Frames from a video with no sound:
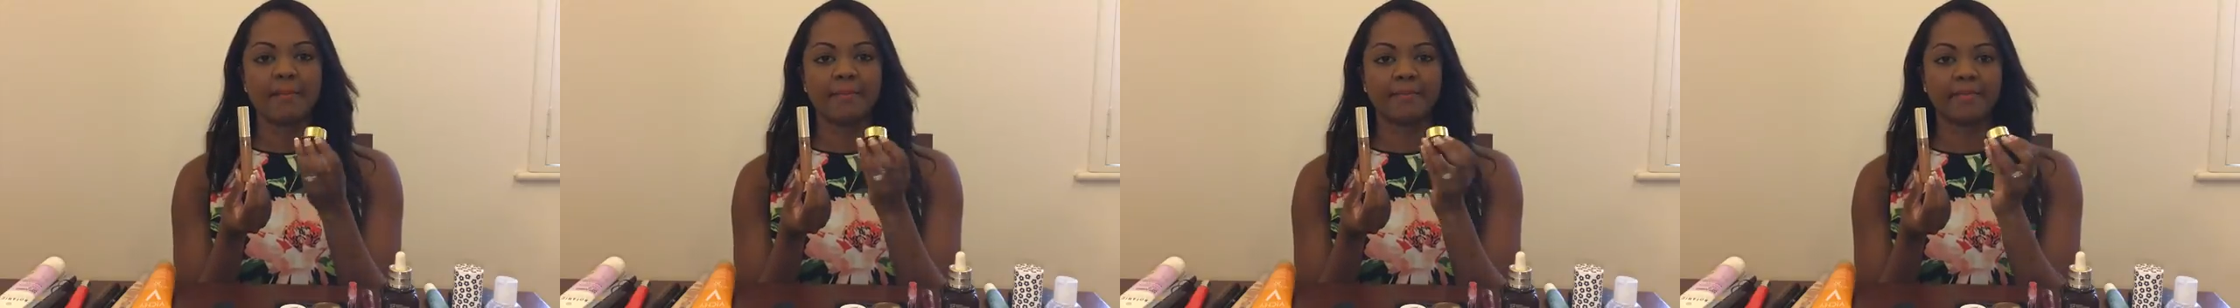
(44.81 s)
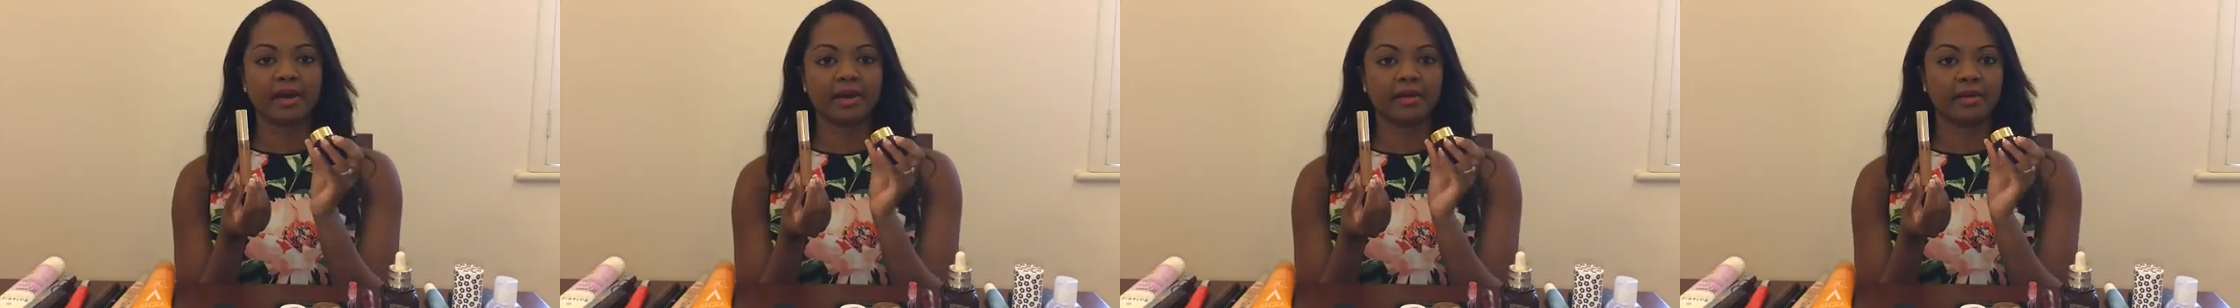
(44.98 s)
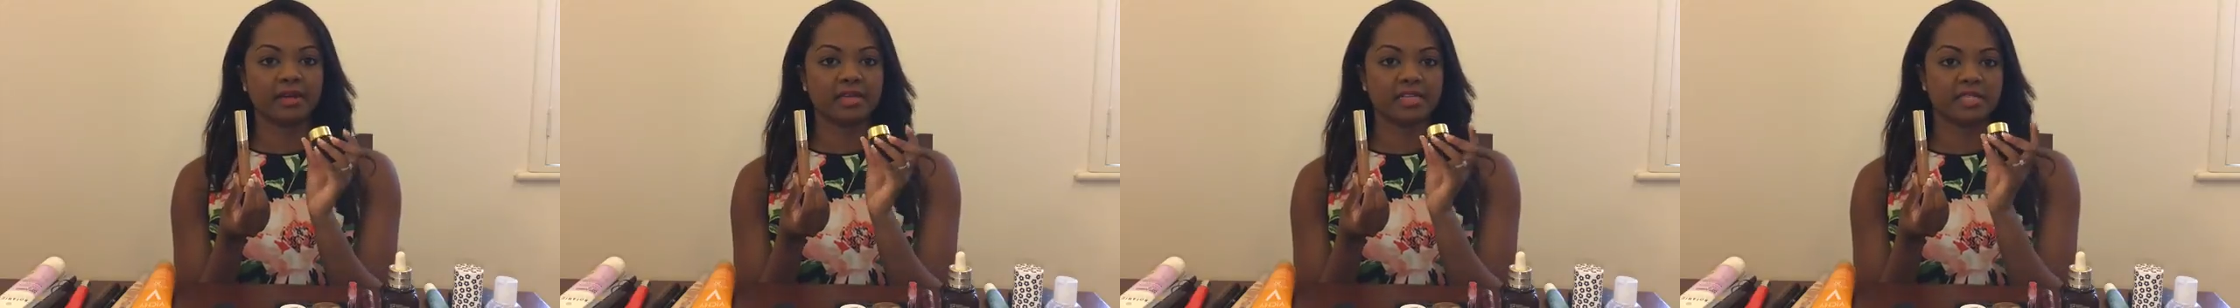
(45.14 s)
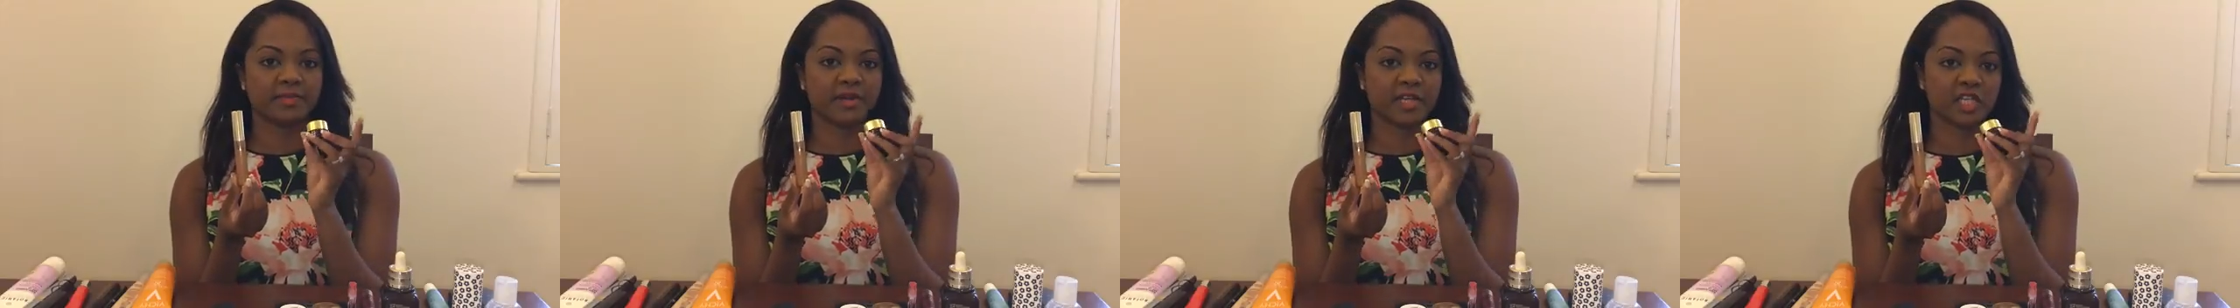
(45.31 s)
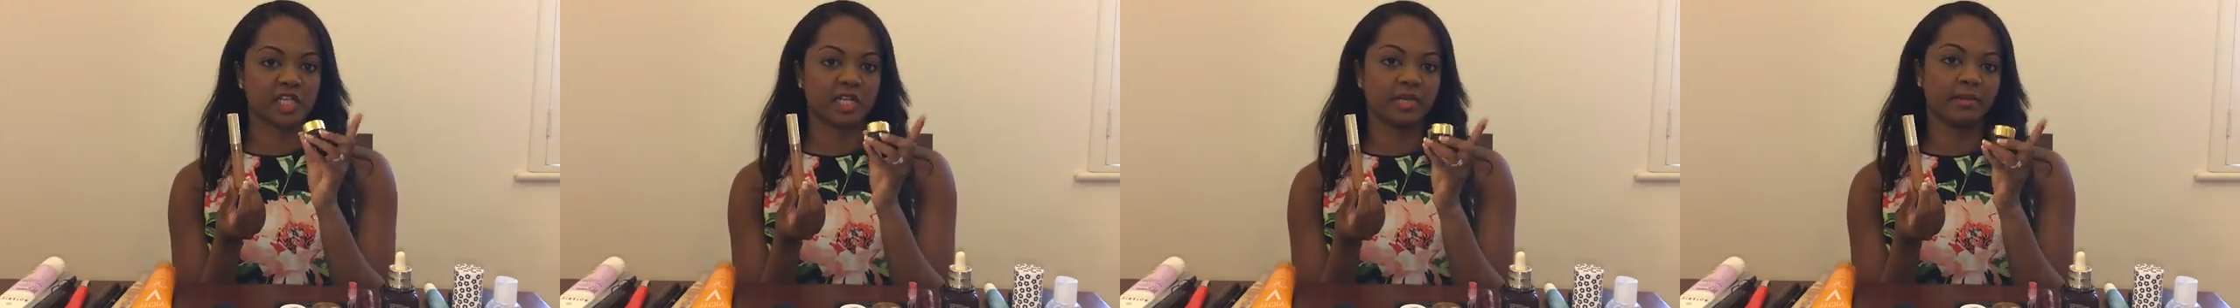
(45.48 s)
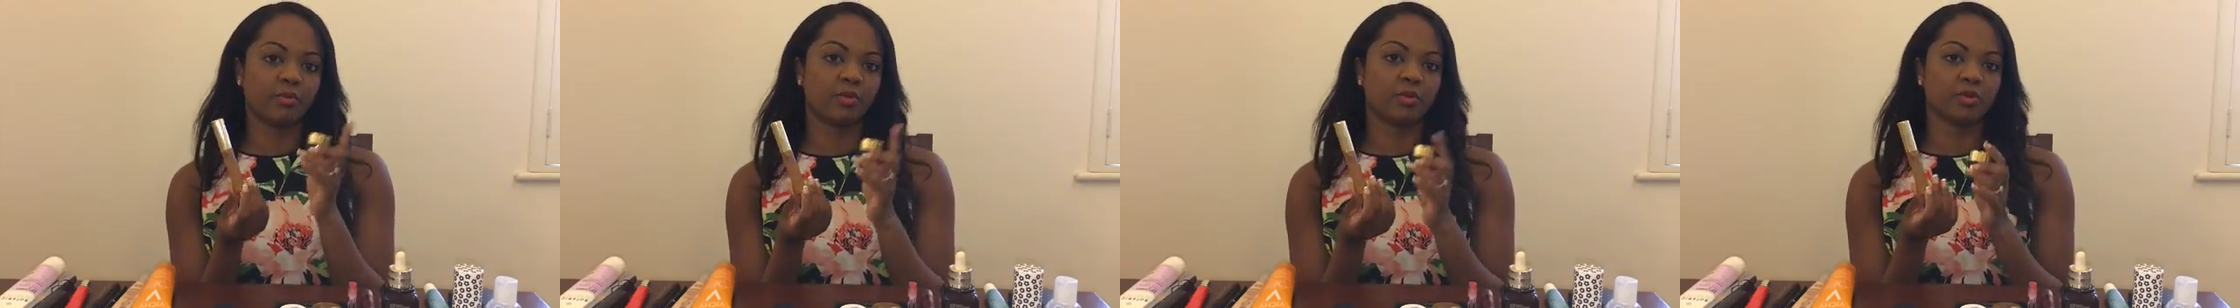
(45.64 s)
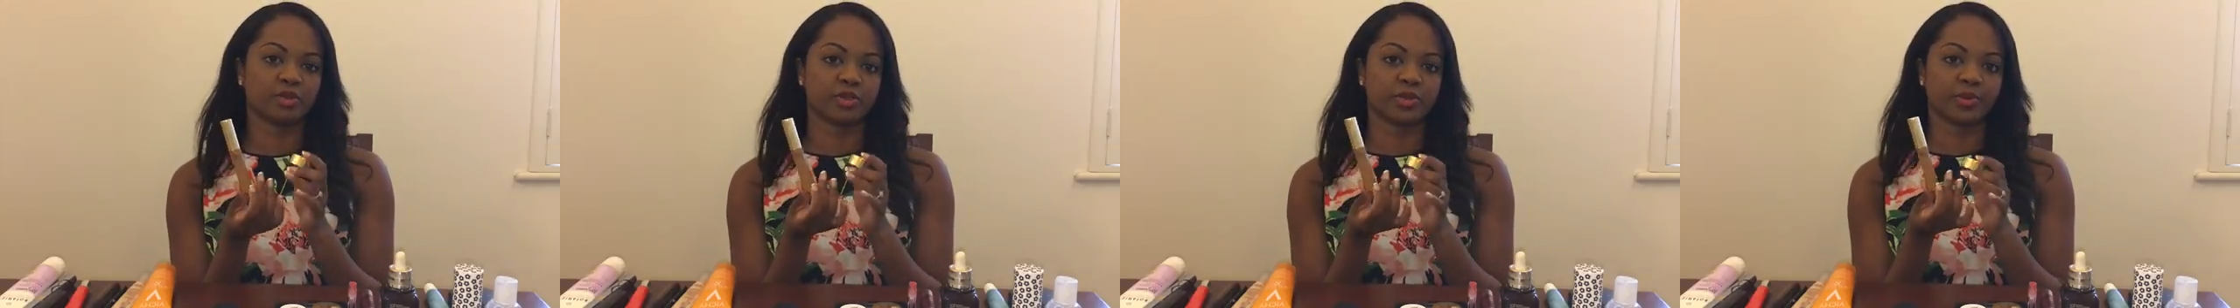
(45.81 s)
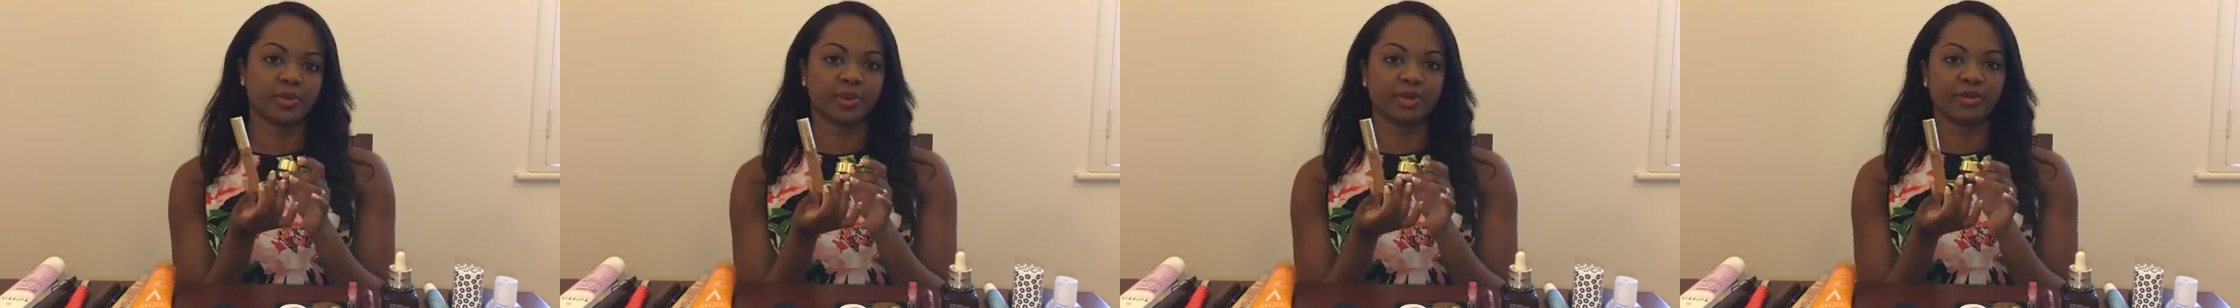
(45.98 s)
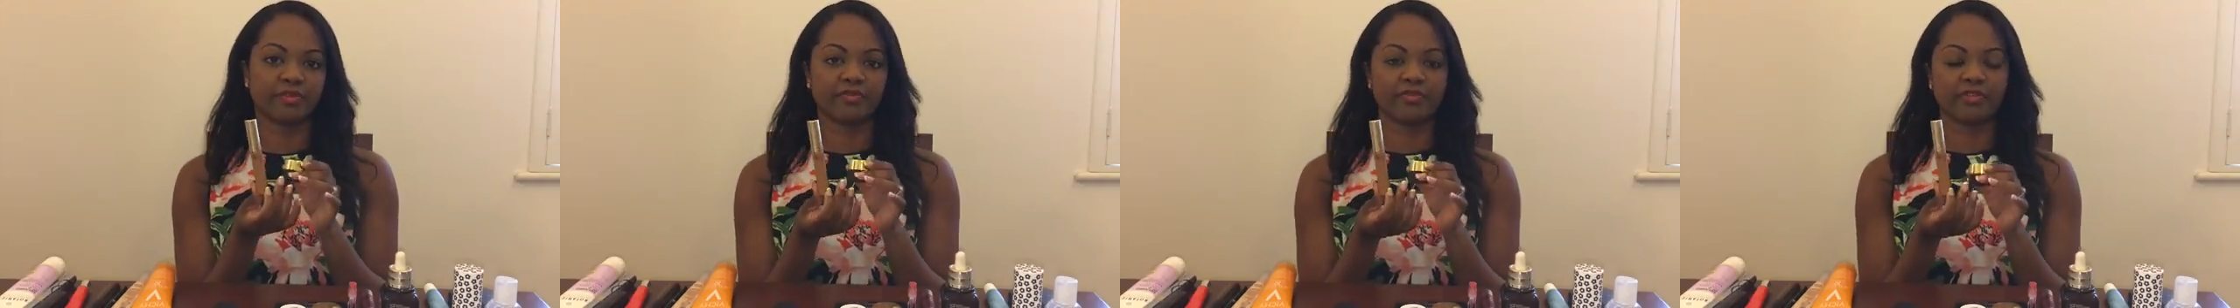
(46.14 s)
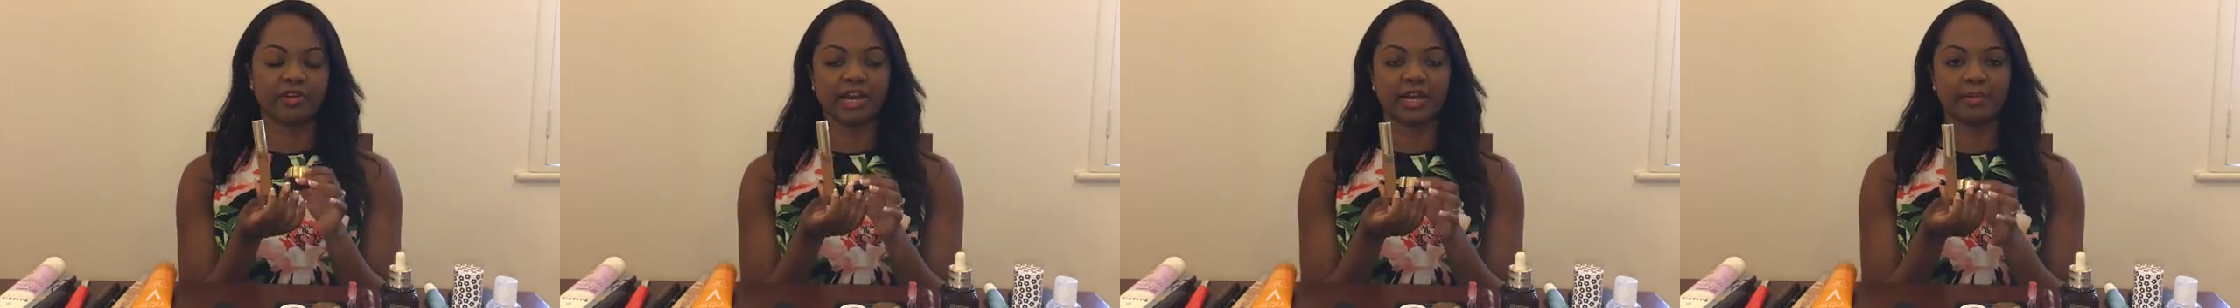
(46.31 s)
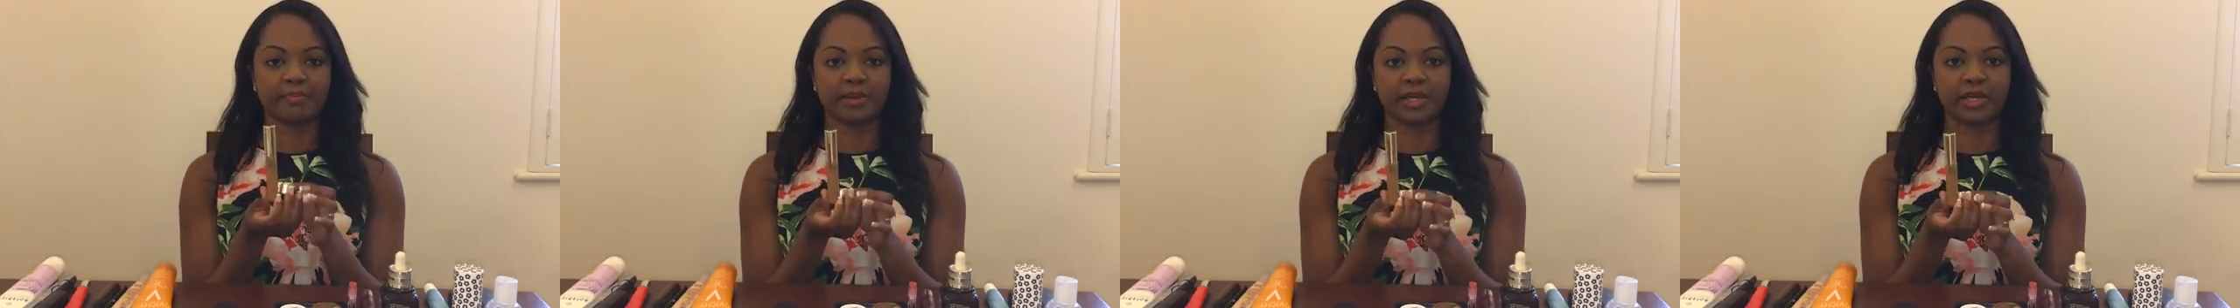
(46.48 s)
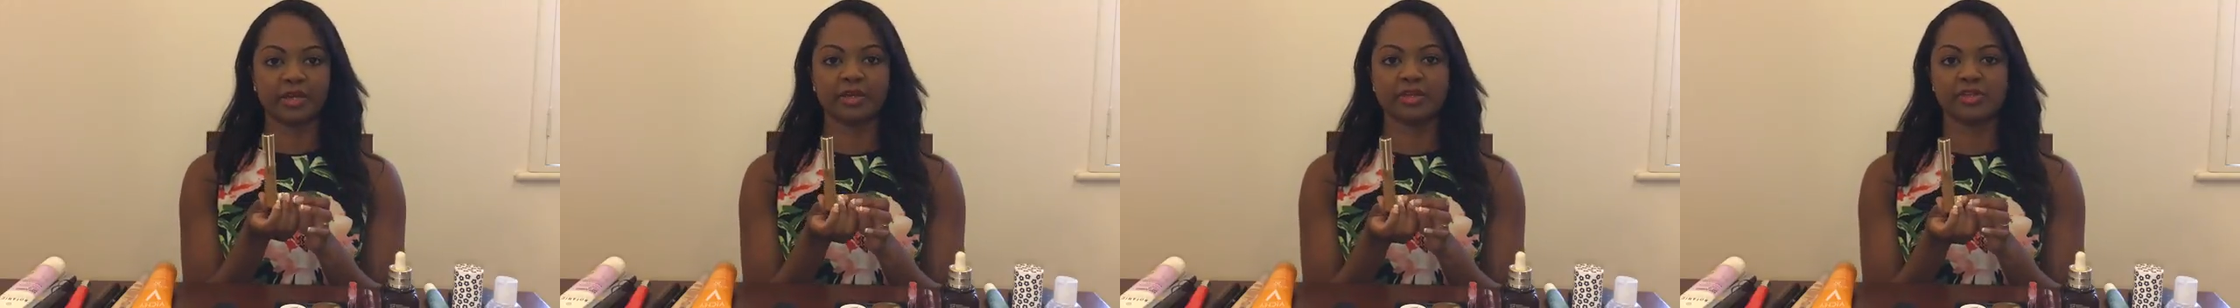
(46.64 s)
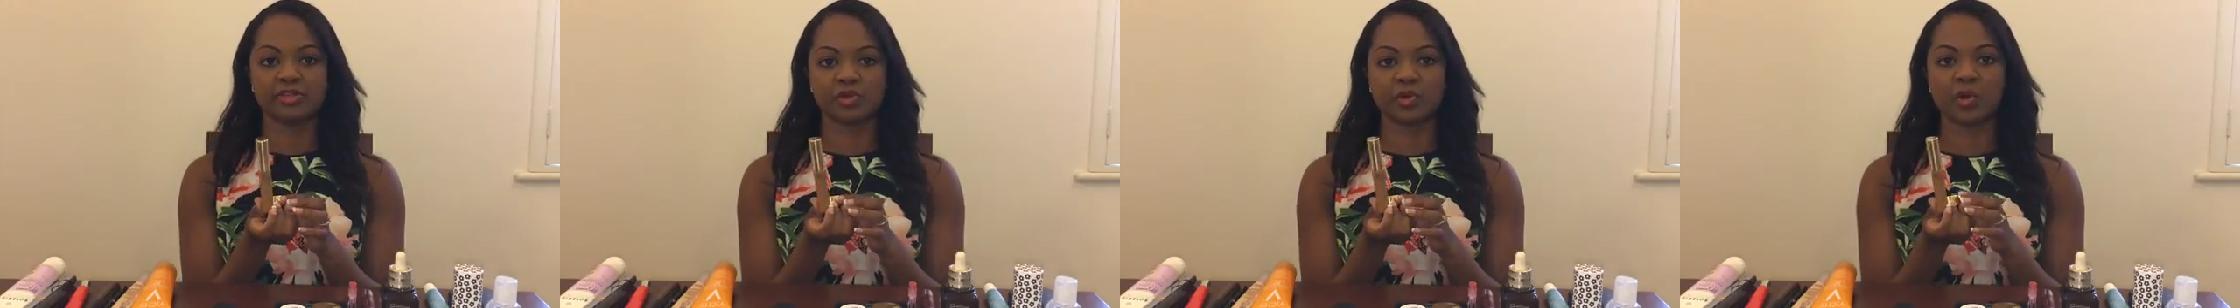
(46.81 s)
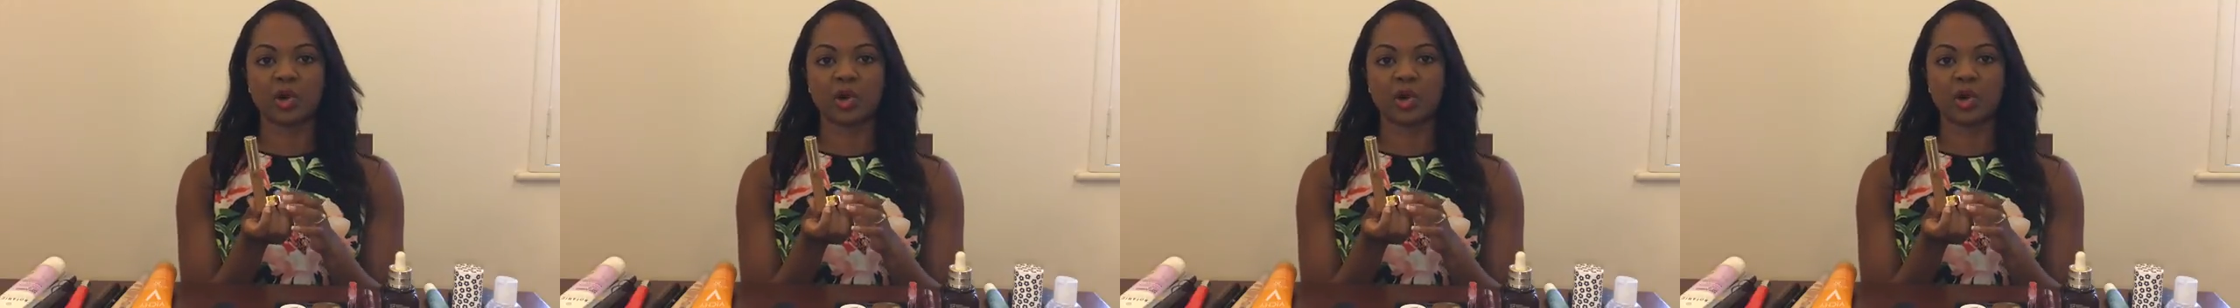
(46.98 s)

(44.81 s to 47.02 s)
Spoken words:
but especially more so on a flight because